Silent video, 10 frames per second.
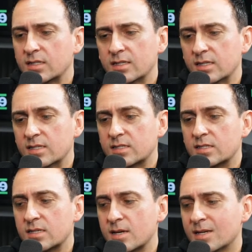
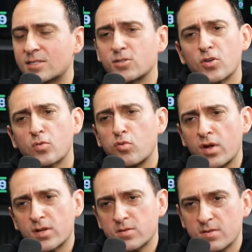it's a
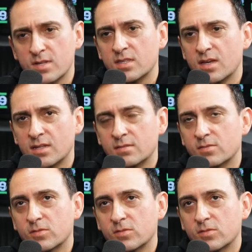no-brainer in that